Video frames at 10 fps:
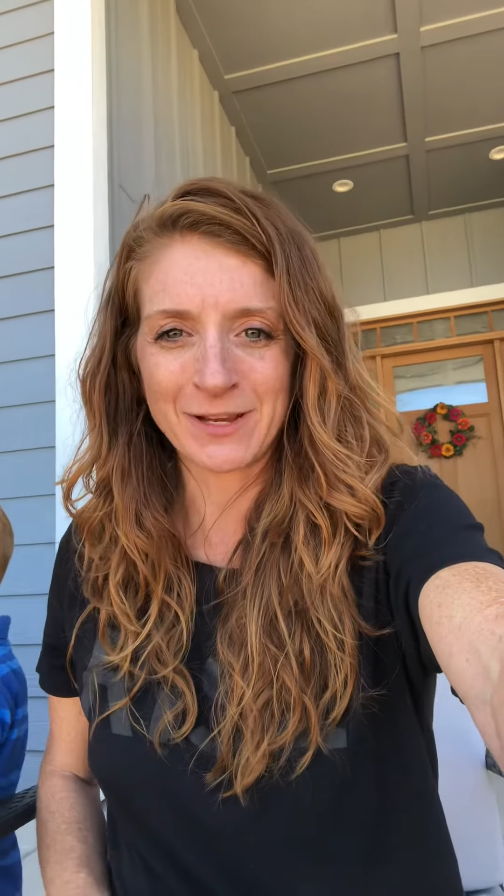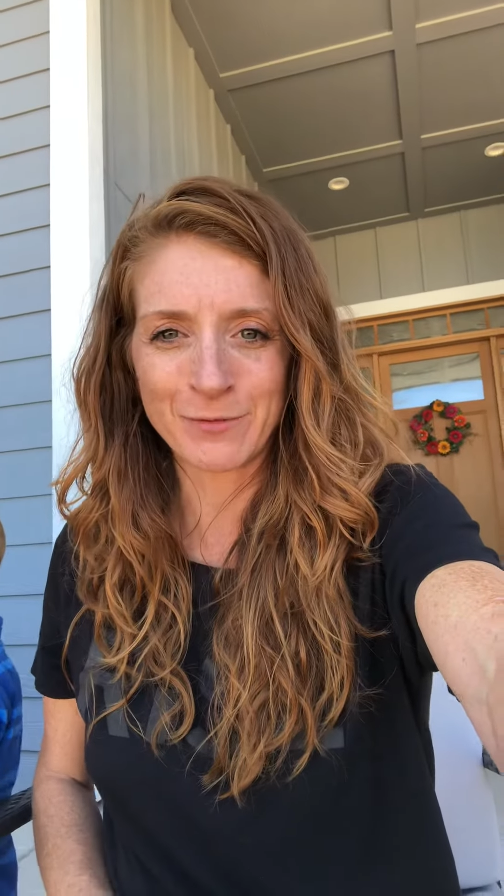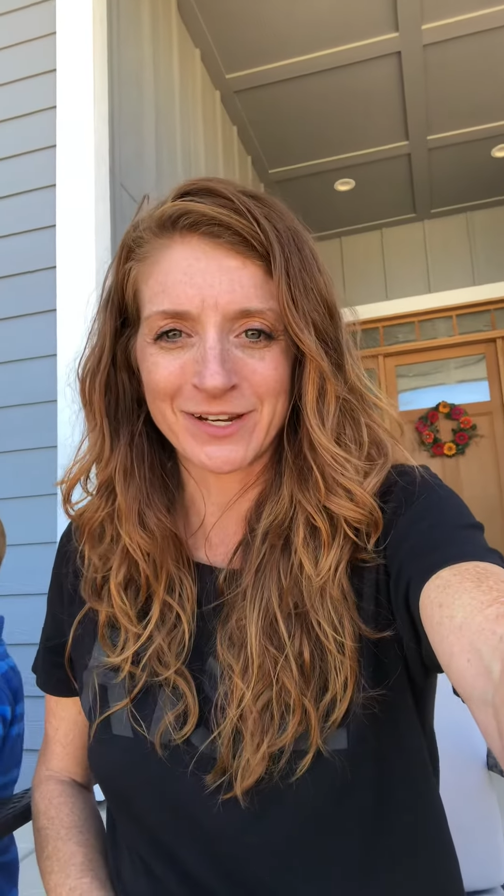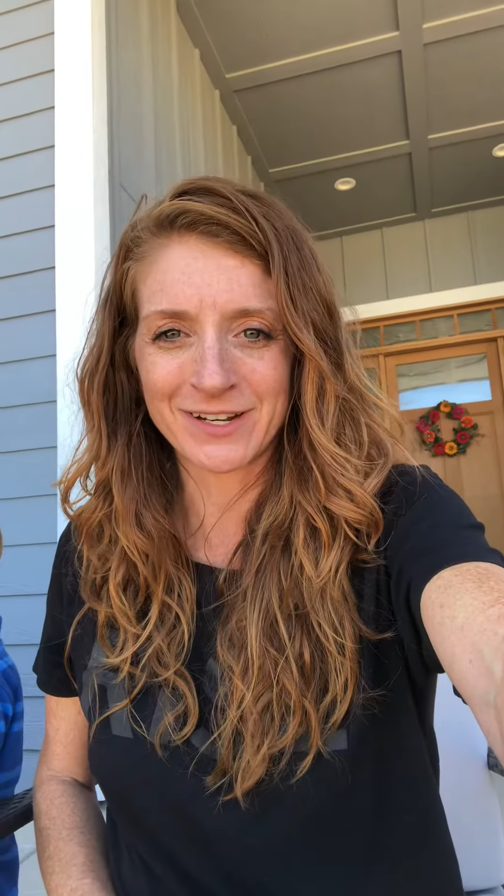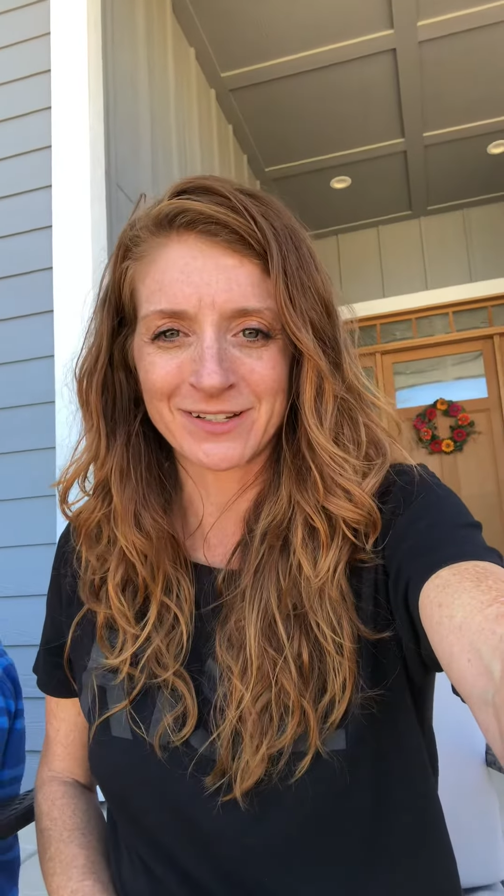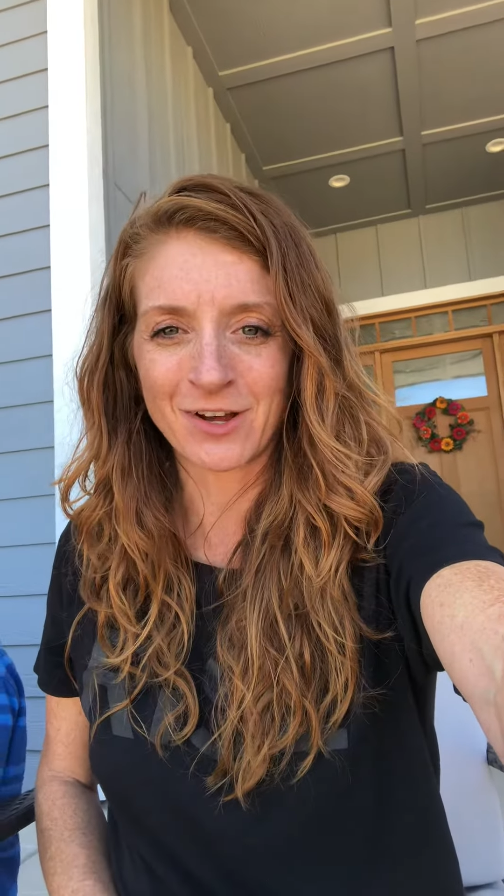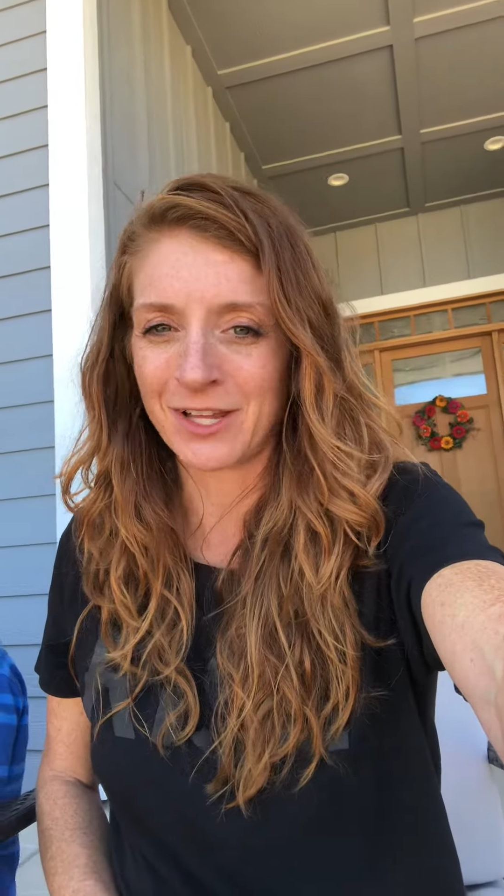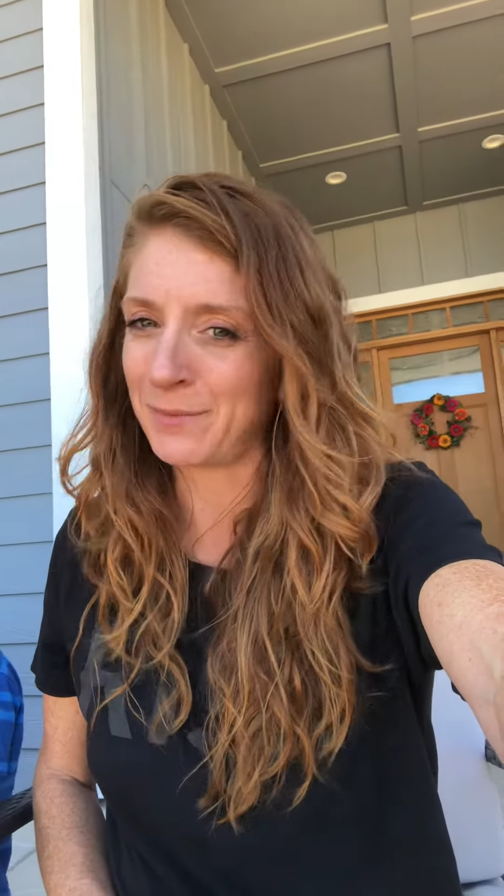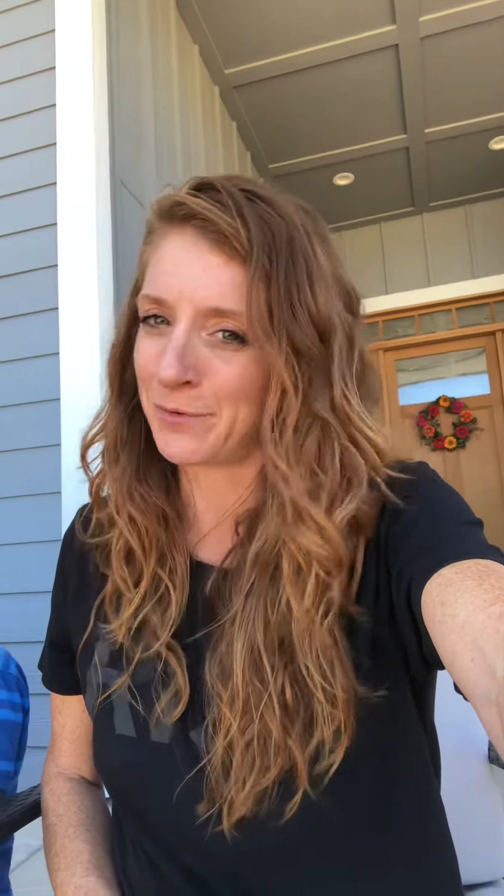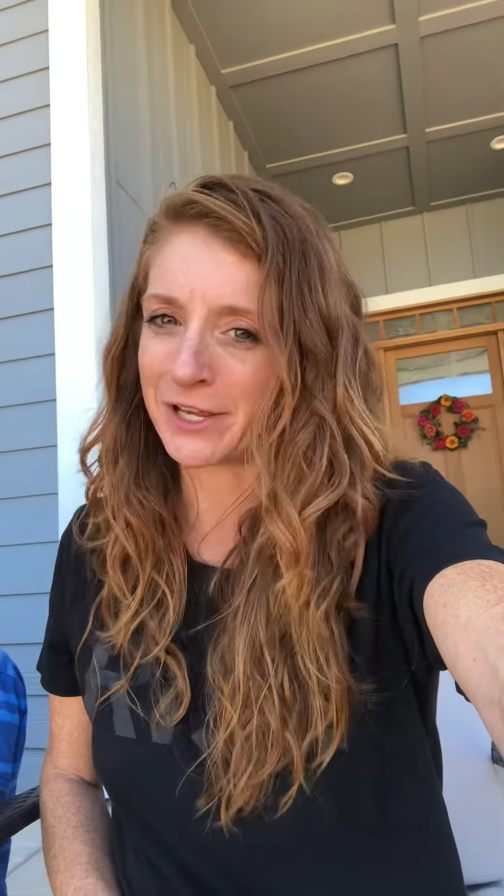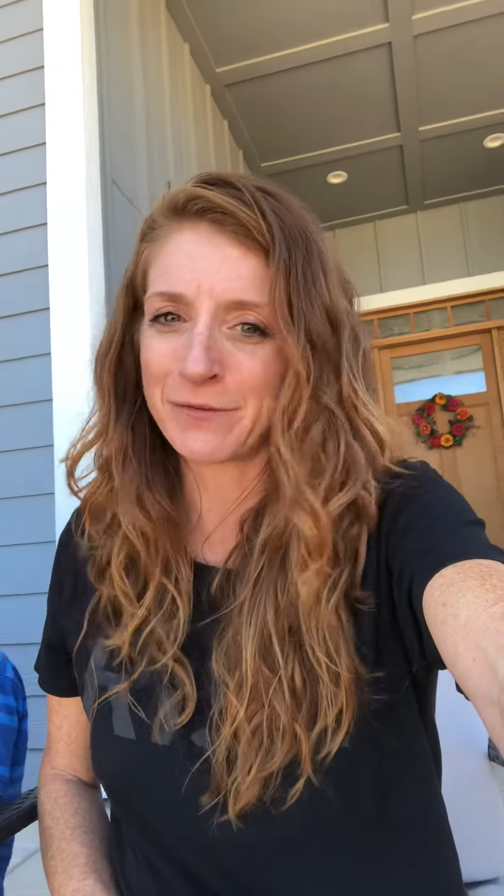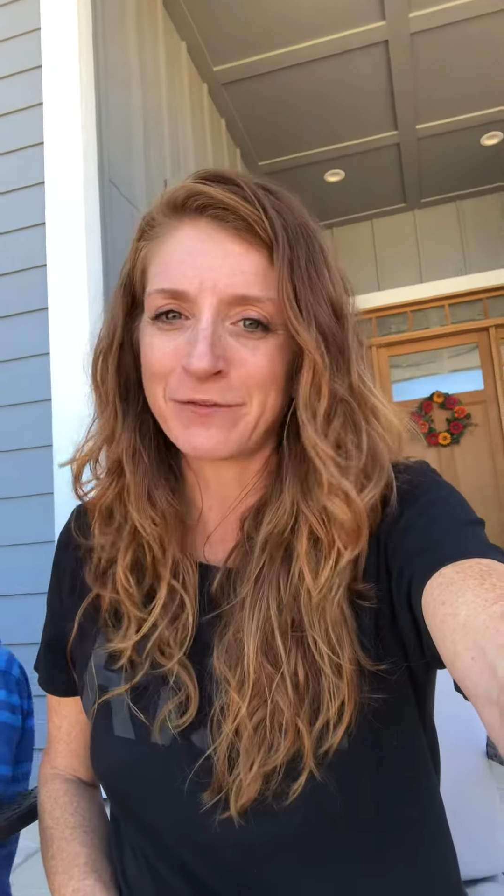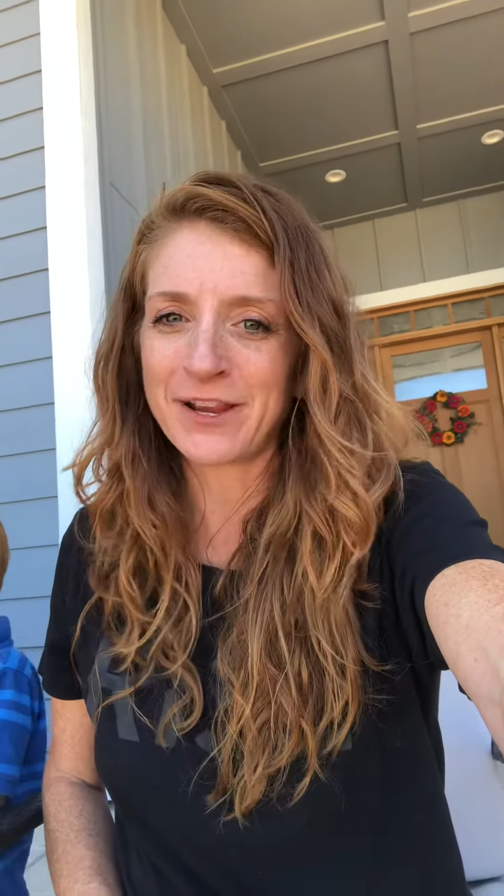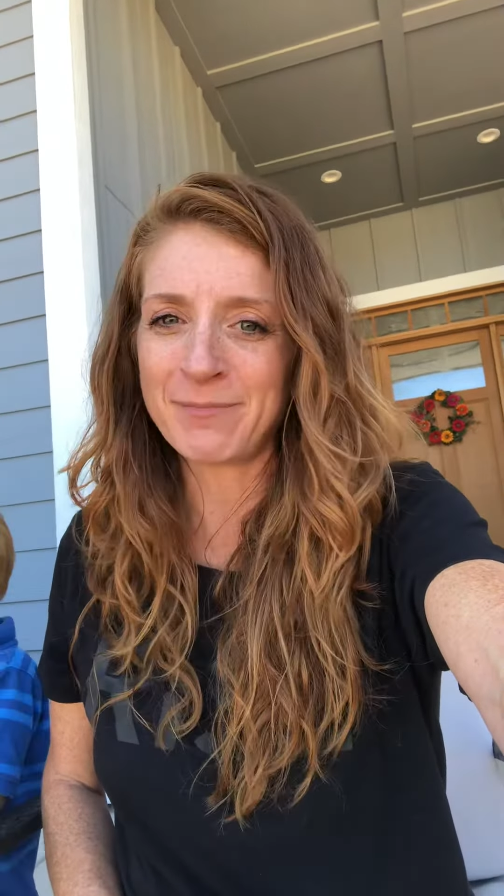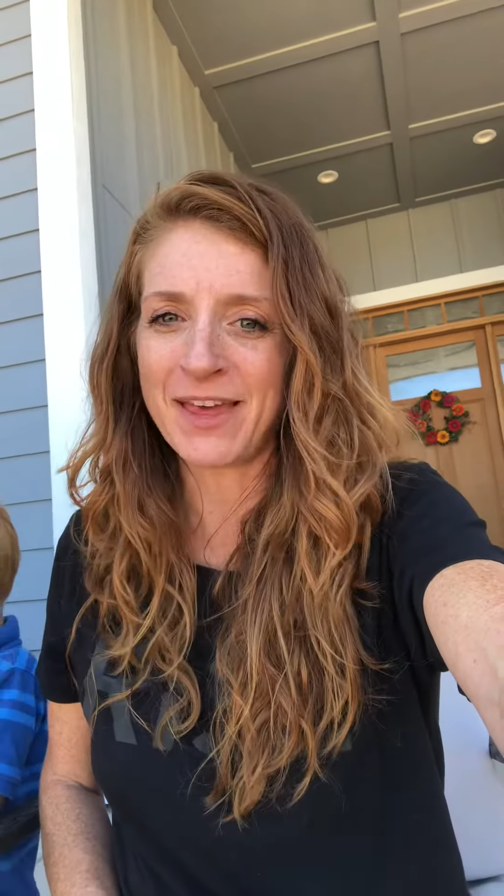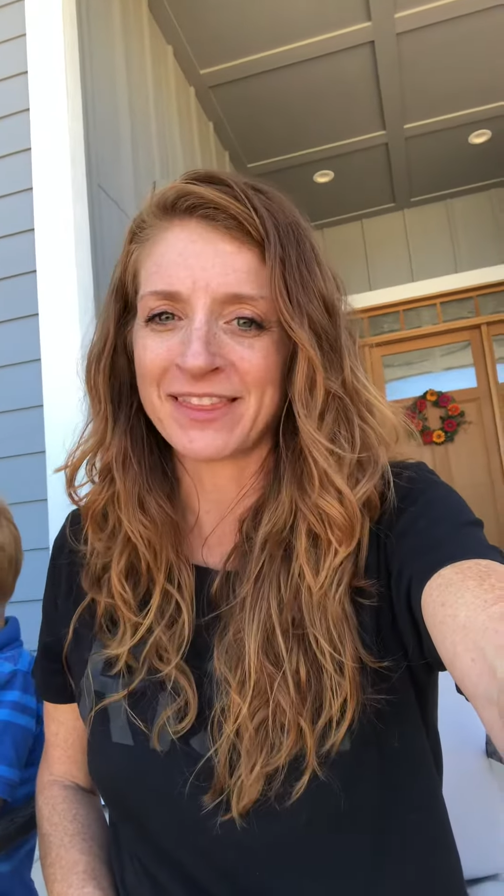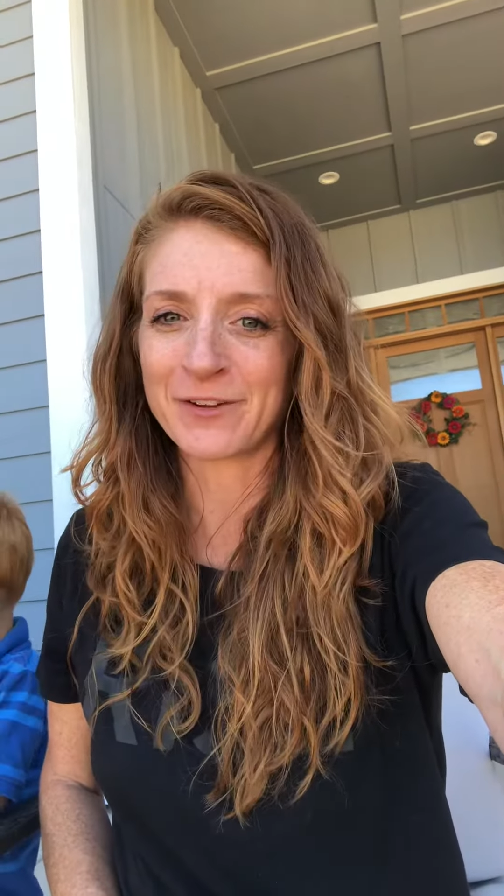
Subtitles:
We're going to call it Bring a Friend Month